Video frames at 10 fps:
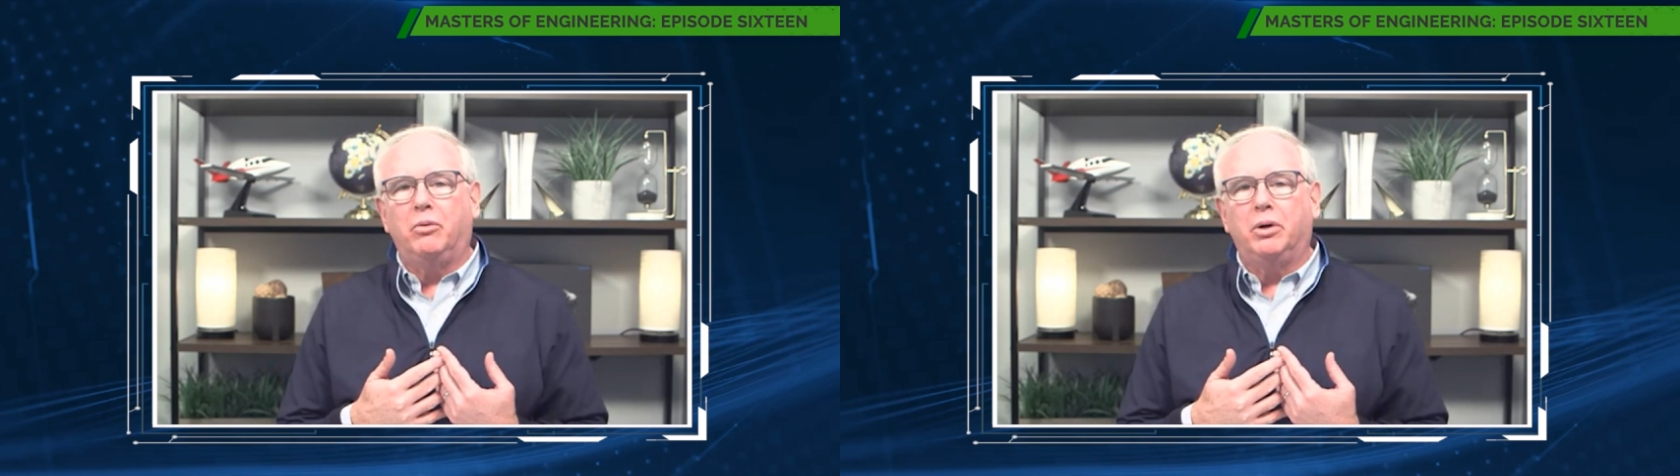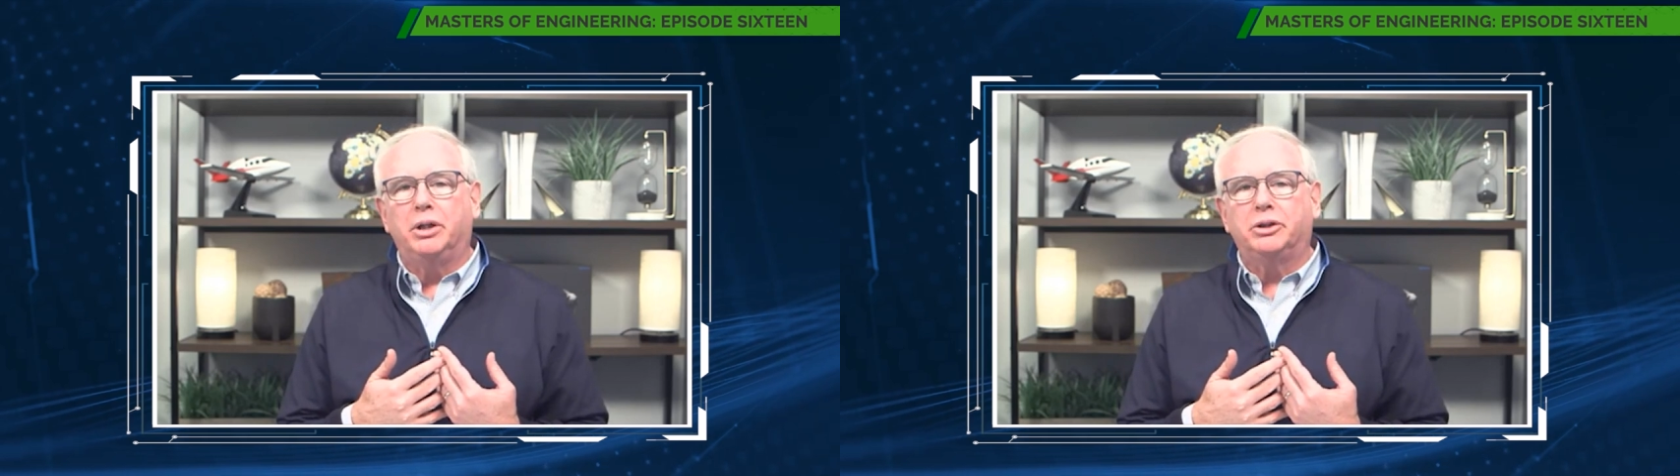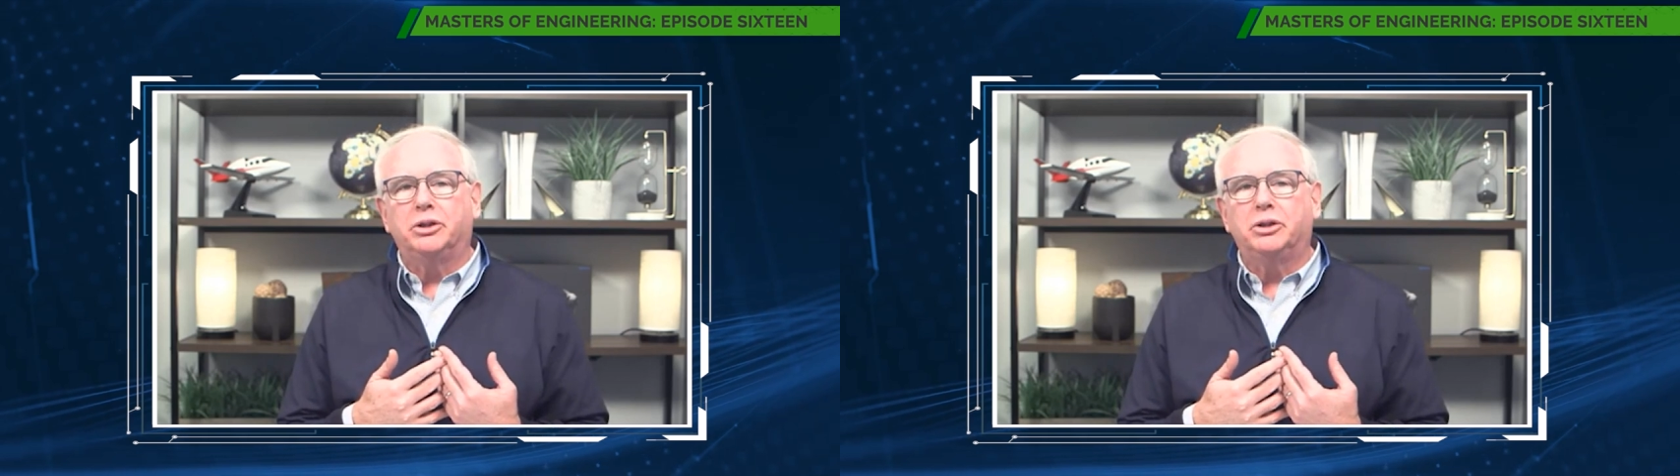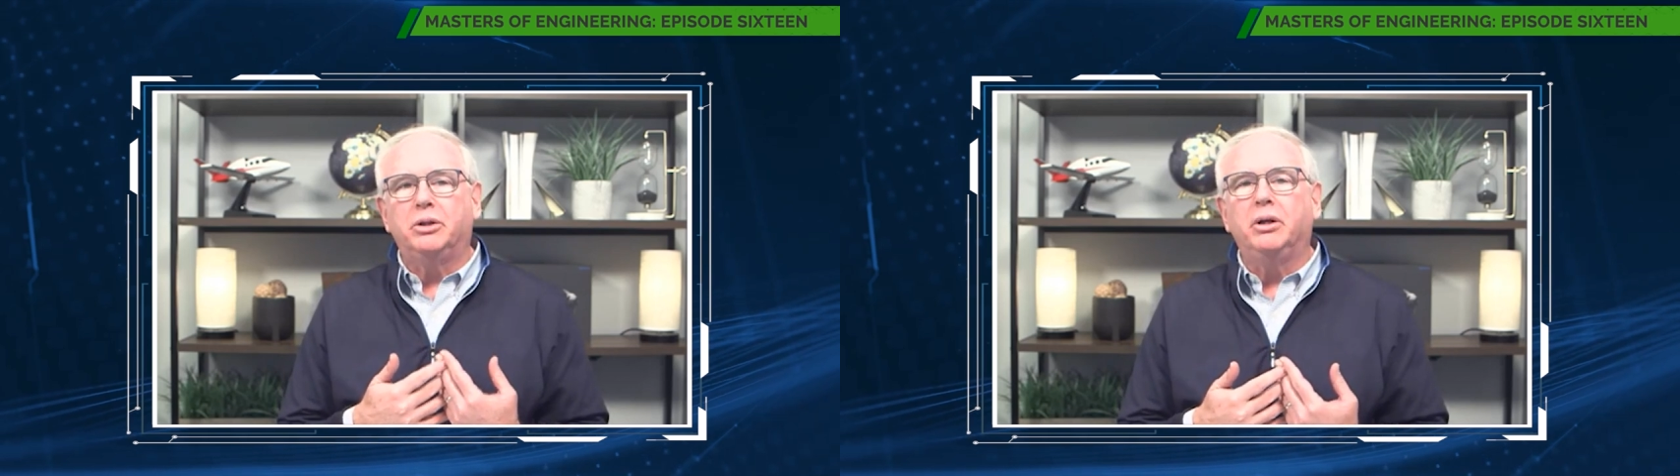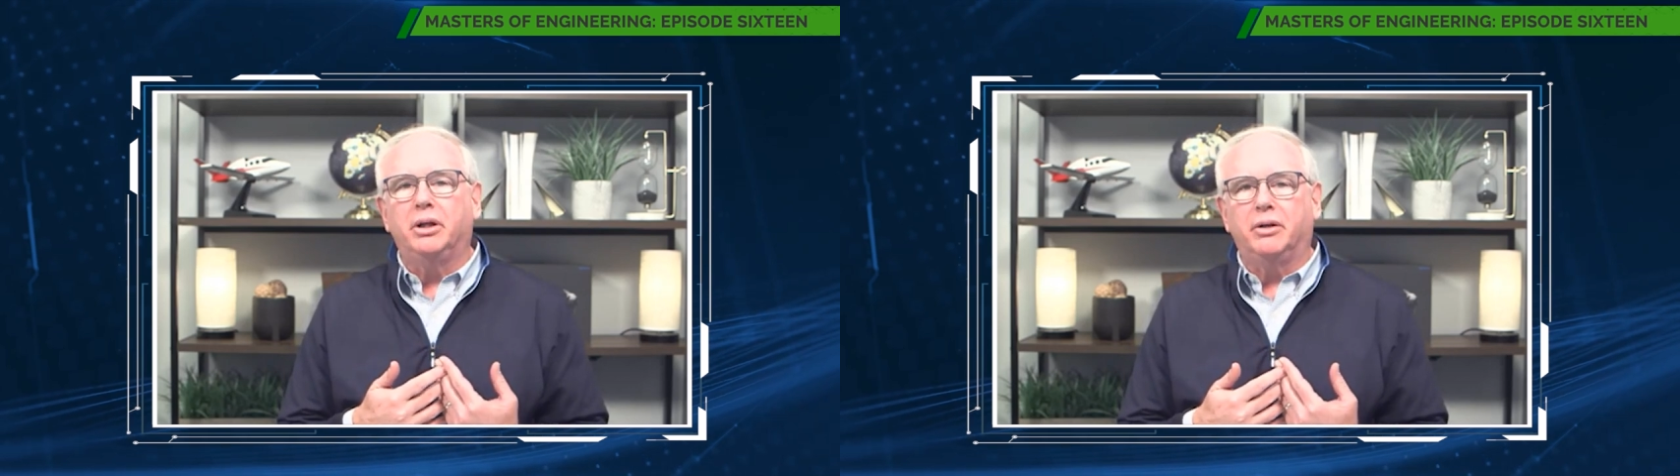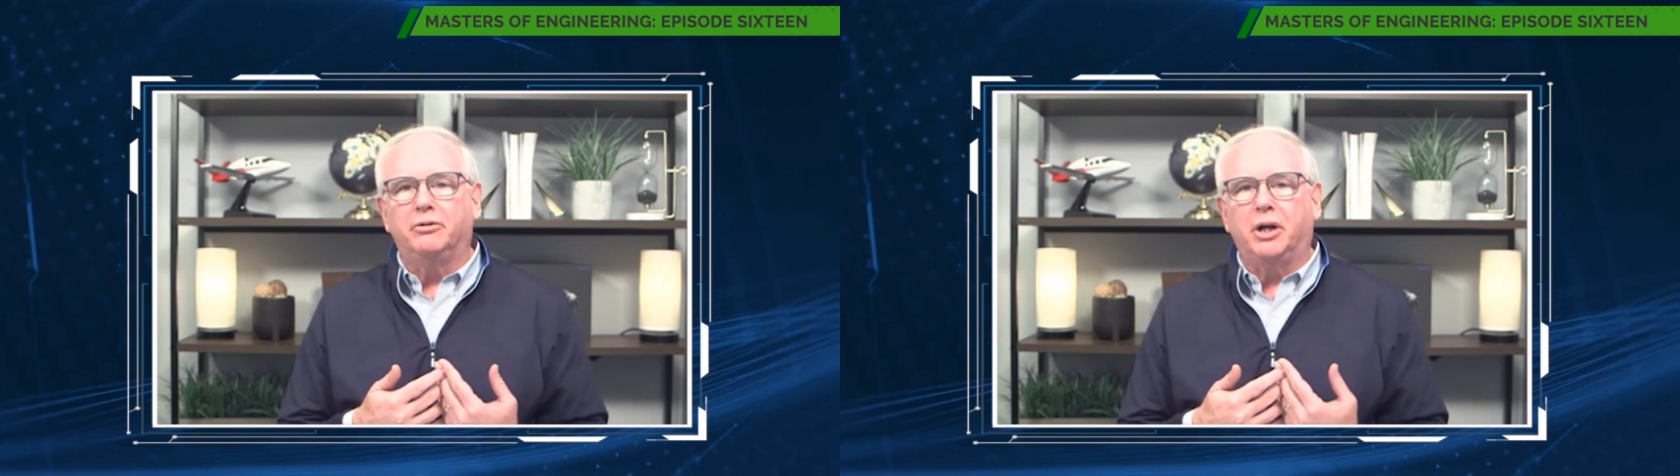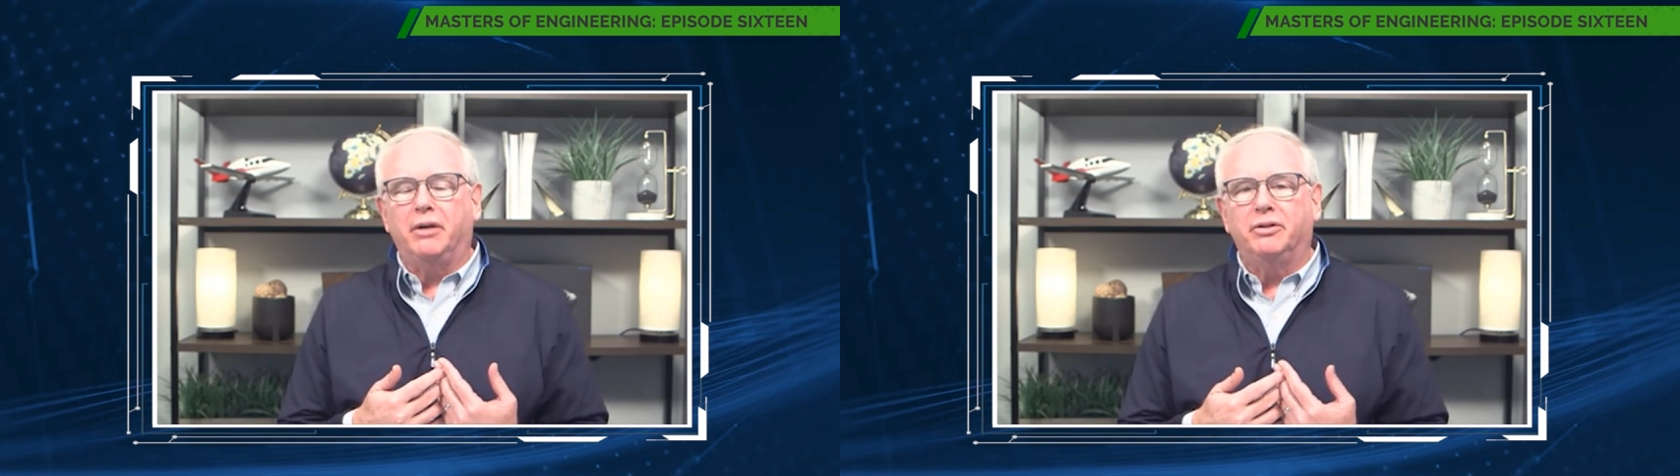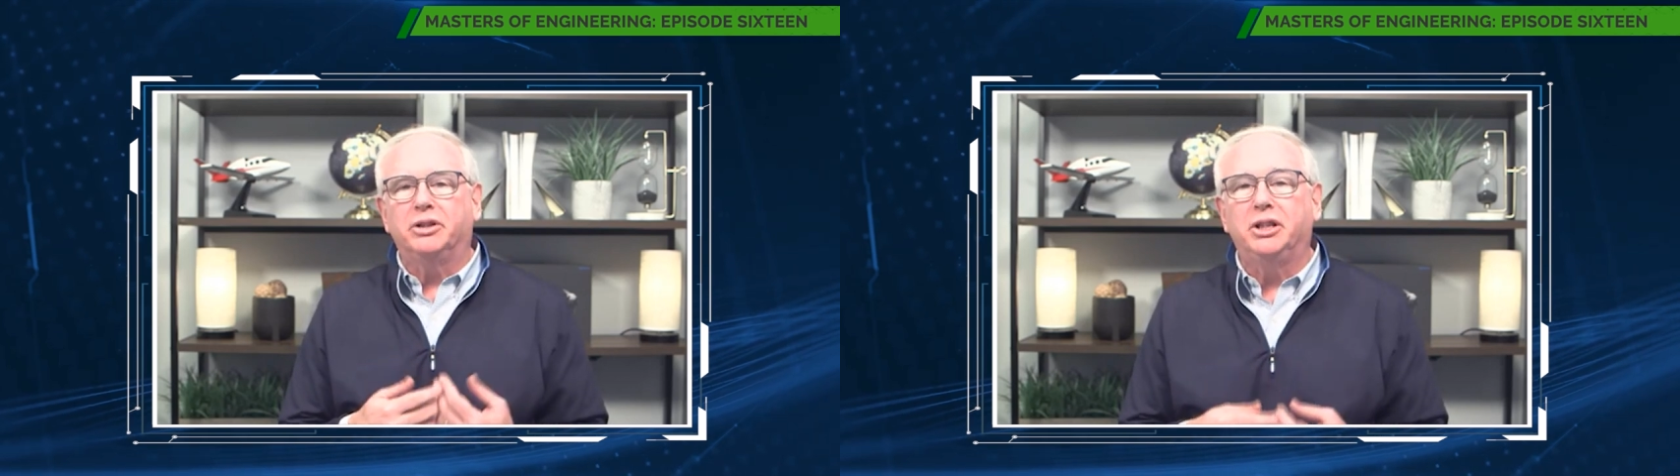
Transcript: was a student of Dreyfuss.